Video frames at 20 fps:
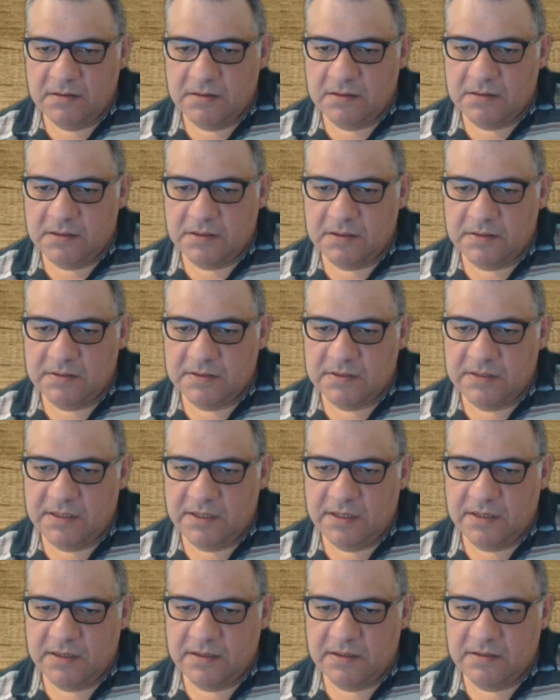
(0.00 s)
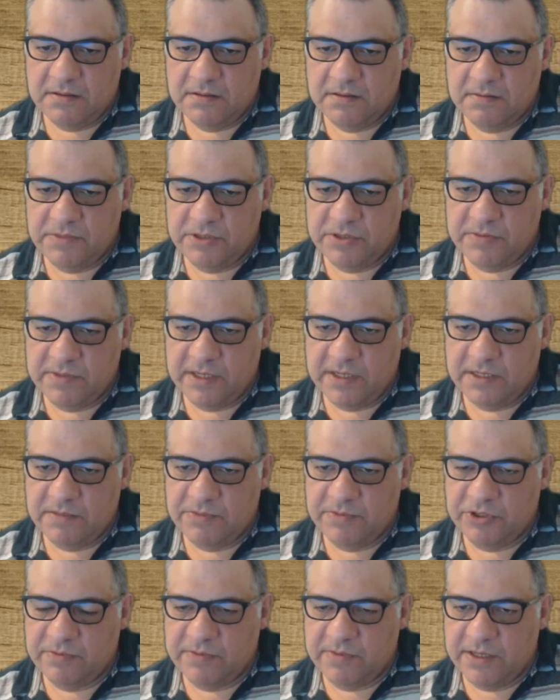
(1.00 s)
Can't see it.
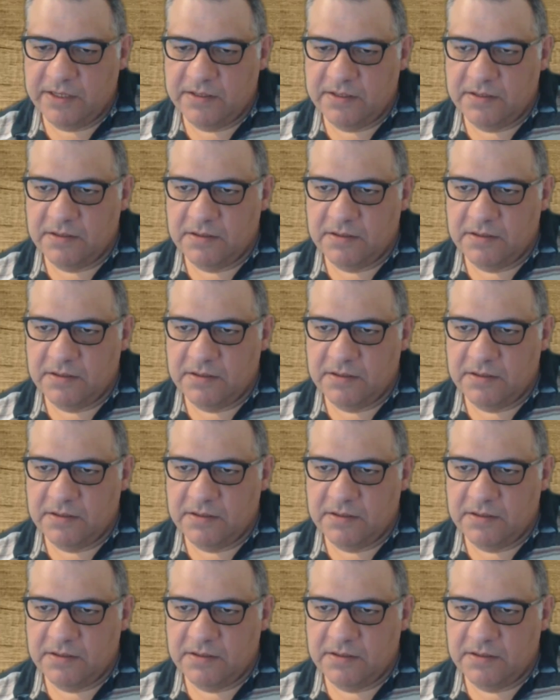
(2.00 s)
Bishop takes.